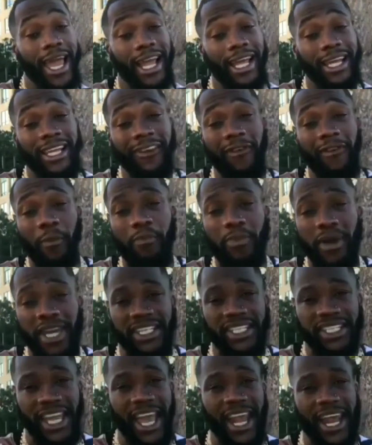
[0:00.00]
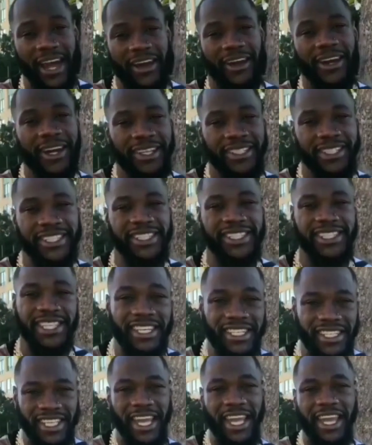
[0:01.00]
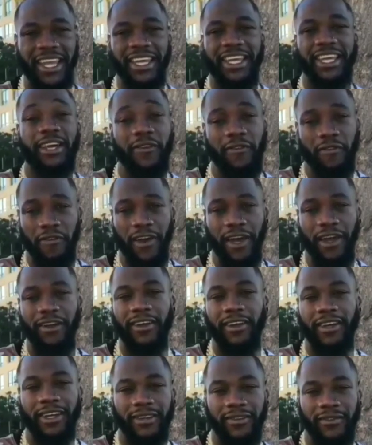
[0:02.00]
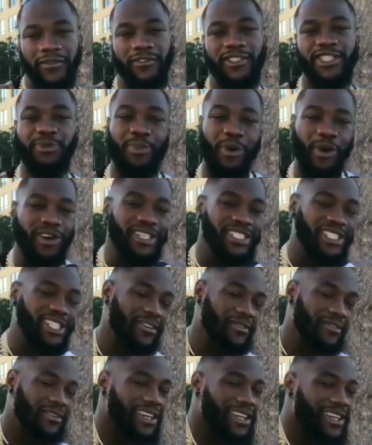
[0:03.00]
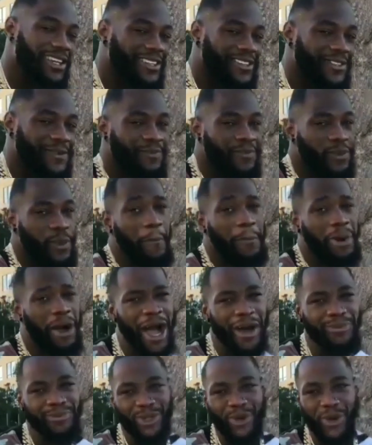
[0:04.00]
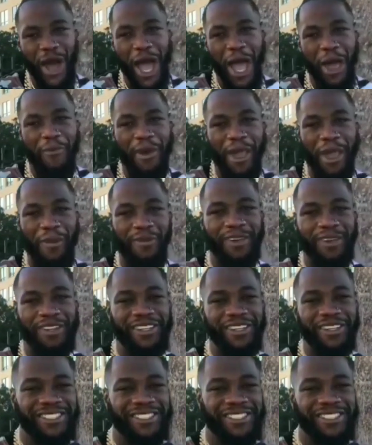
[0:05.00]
And I'd like to give a big shout out to CJ Goodfella, Sports TV. Bomb Squad,